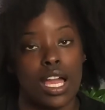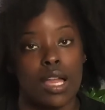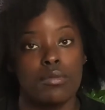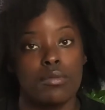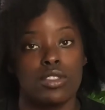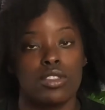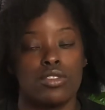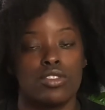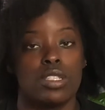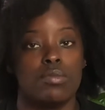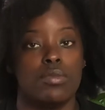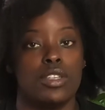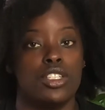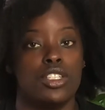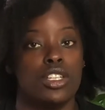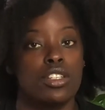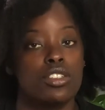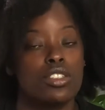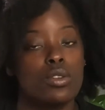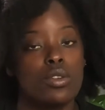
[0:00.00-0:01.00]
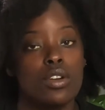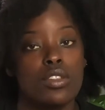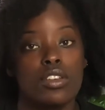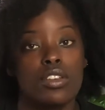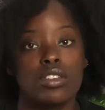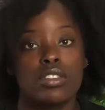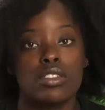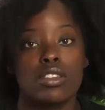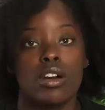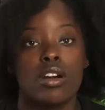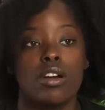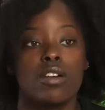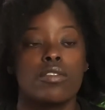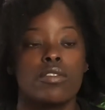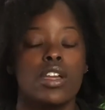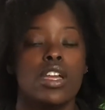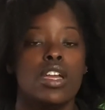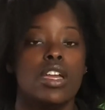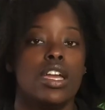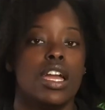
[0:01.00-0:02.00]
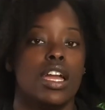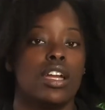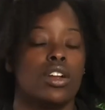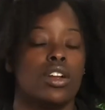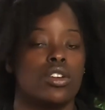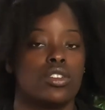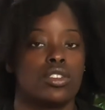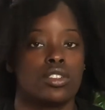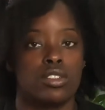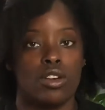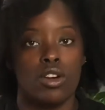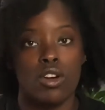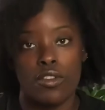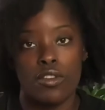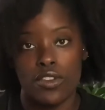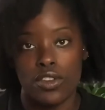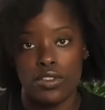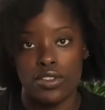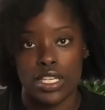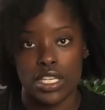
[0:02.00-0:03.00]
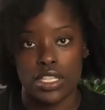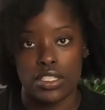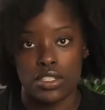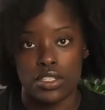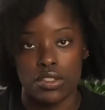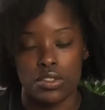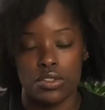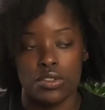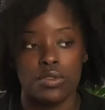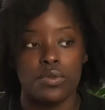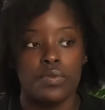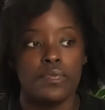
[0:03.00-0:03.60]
So just be gentle with yourself and go slow if you need to.